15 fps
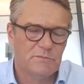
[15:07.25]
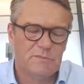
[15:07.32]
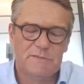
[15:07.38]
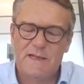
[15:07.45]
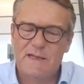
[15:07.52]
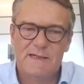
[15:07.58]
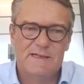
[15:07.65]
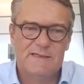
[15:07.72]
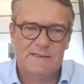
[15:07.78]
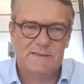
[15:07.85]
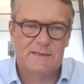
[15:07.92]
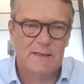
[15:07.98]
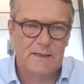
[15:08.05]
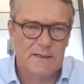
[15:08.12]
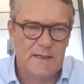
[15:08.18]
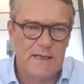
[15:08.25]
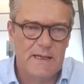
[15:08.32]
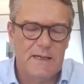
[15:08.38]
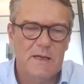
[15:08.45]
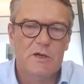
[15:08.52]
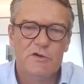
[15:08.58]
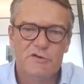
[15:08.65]
That is
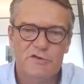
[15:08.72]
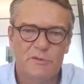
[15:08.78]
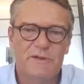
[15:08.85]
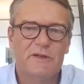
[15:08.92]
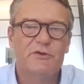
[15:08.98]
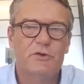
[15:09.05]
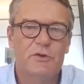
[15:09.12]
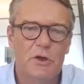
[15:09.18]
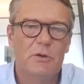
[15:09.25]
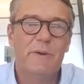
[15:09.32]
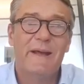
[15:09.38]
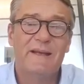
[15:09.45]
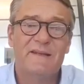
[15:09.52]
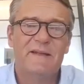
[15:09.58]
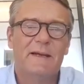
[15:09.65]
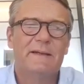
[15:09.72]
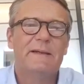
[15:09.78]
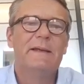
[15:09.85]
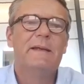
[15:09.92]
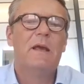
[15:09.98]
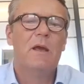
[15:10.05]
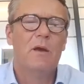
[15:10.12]
key, so that you know
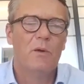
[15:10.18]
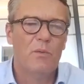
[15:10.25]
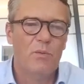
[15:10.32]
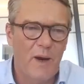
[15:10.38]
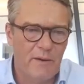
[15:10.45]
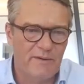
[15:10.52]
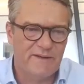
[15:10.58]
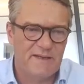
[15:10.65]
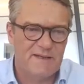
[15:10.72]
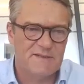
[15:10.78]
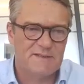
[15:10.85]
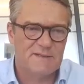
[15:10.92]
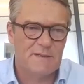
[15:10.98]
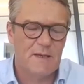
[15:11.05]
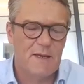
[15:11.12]
exactly where it is.